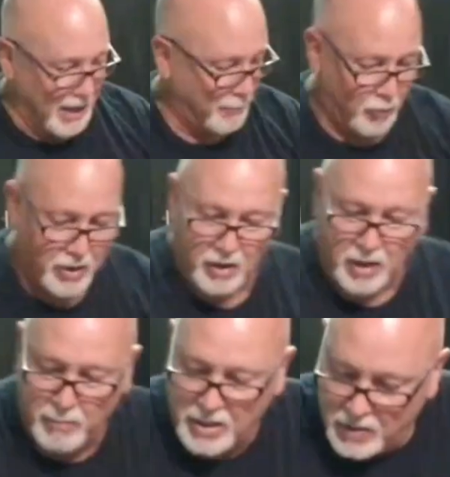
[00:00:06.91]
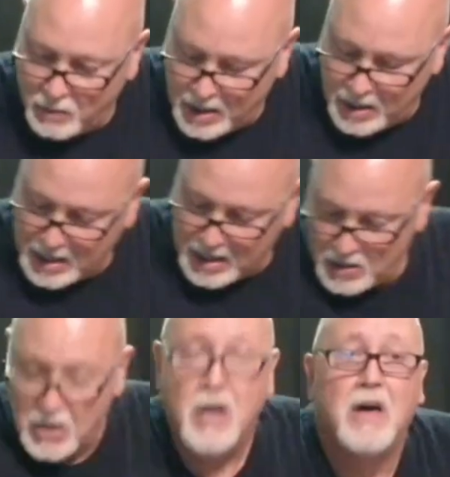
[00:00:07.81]
We are going to be
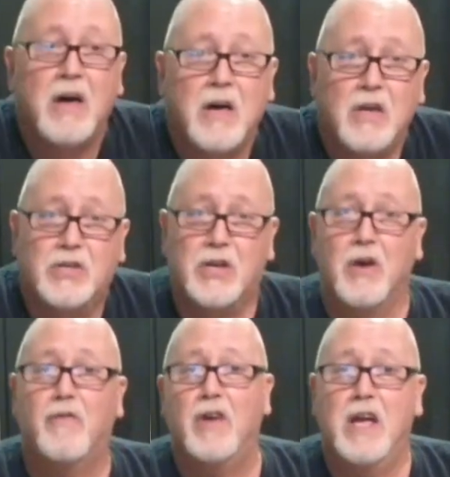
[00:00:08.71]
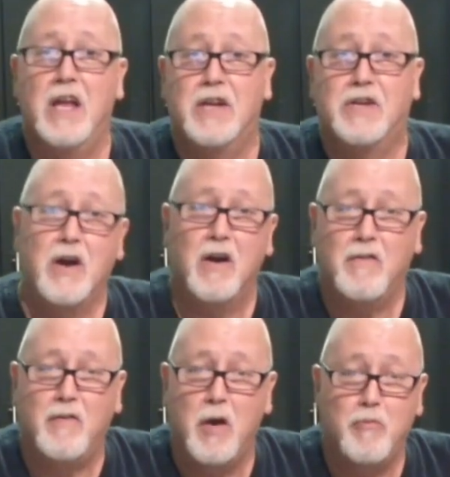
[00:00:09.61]
doing surf and
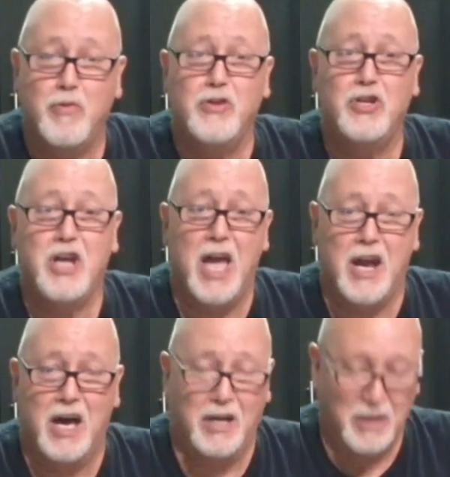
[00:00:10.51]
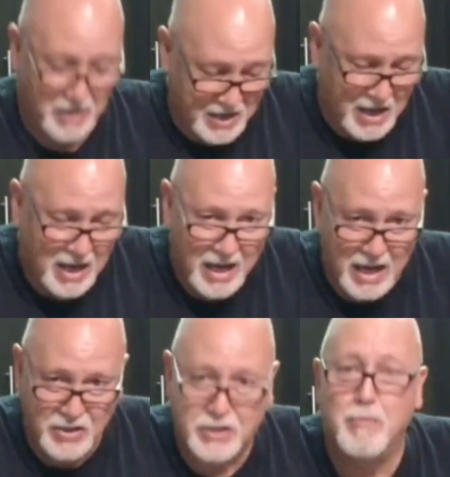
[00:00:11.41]
turf bruschetta.
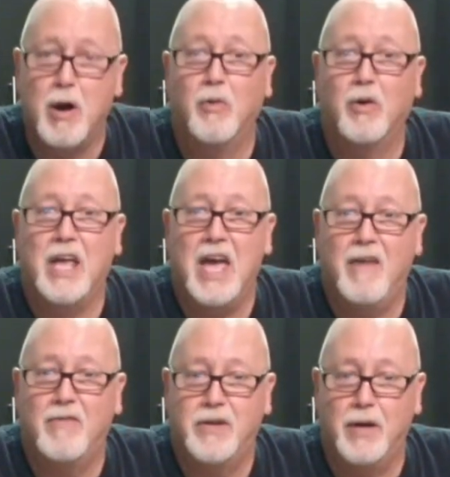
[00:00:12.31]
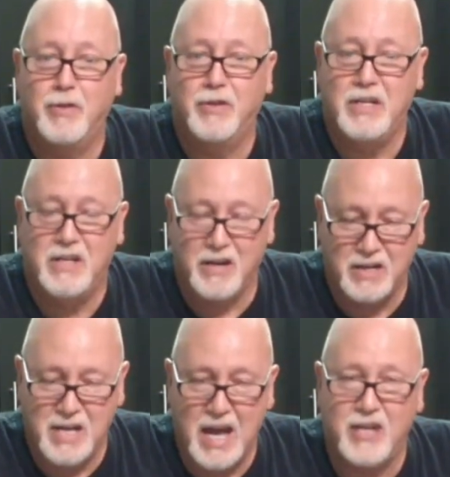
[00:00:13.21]
Just a moment, we're going to have the Double
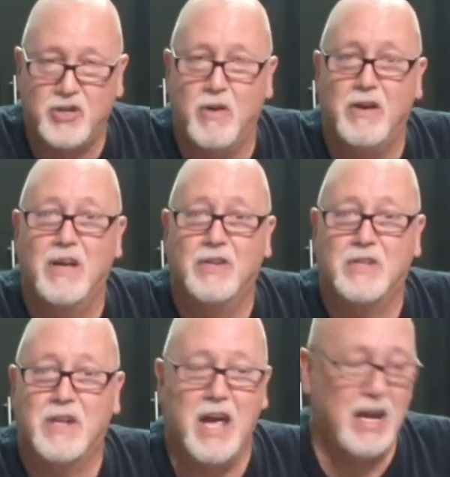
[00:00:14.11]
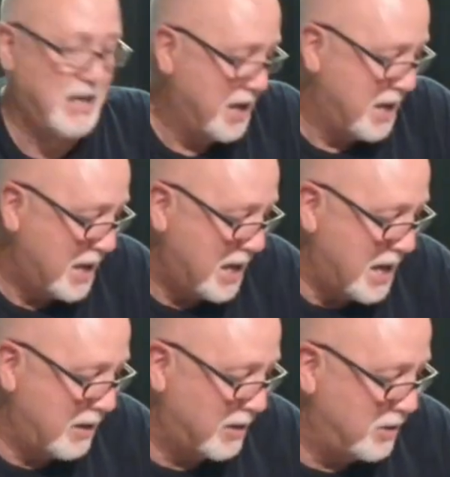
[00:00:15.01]
D Duncan Dad joining us tonight.
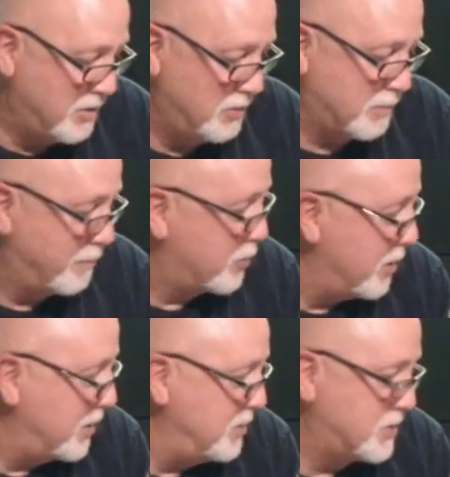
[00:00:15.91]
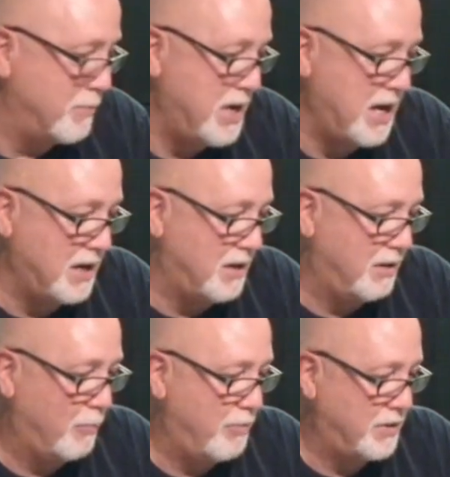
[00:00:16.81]
Going to do some cooking, some
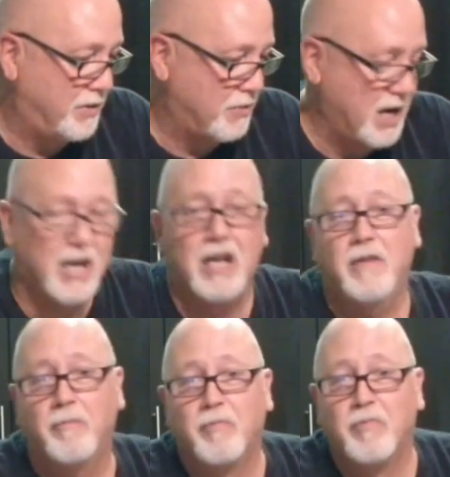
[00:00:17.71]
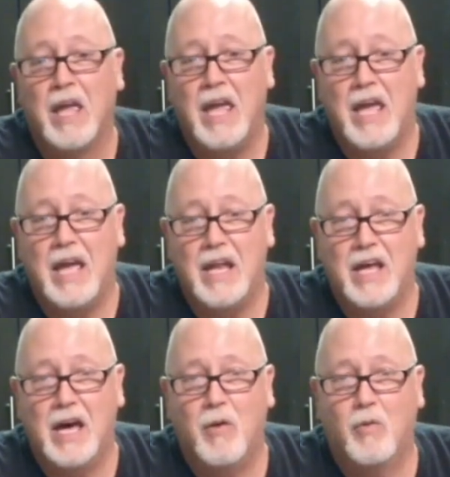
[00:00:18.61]
eating, a little bit of drinking,
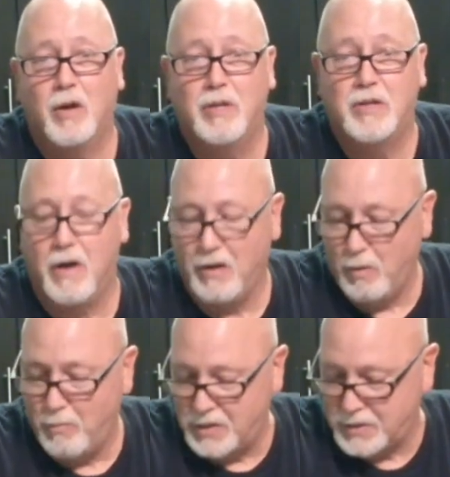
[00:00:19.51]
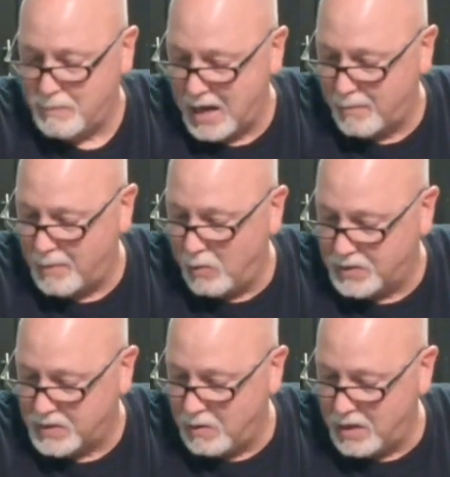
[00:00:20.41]
and we're going to be talking a little bit of smack
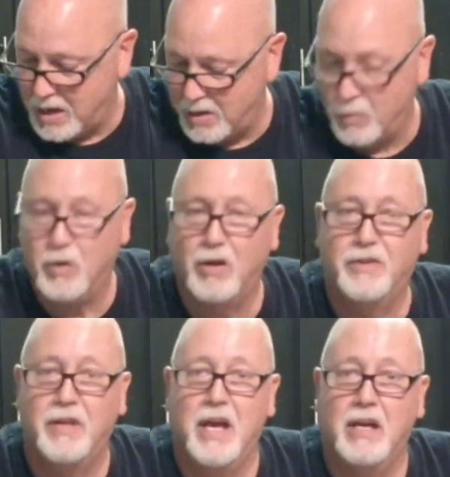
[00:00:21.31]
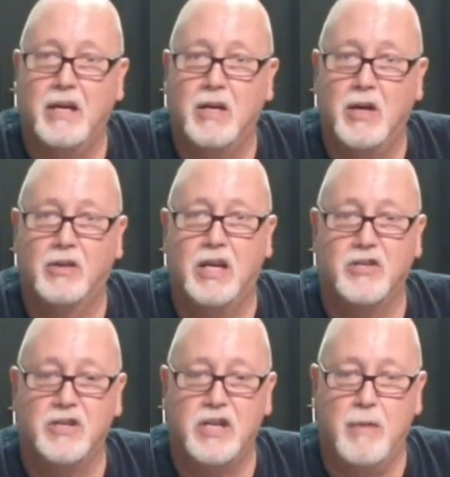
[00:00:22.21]
about what's going on in the world today, you
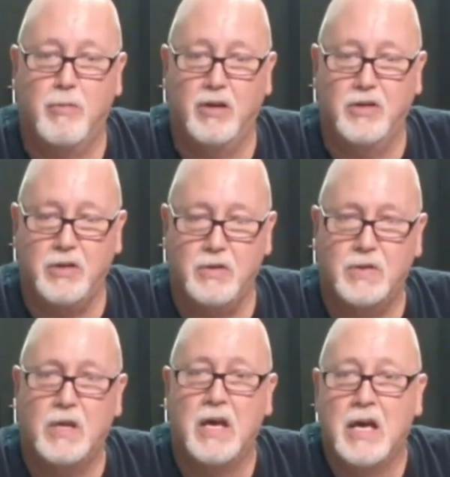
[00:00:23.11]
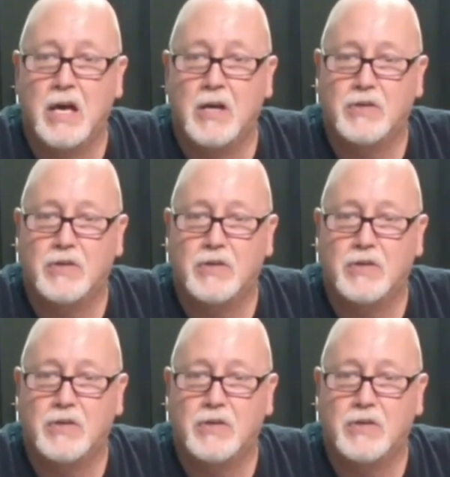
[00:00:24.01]
know, kitchen table issues.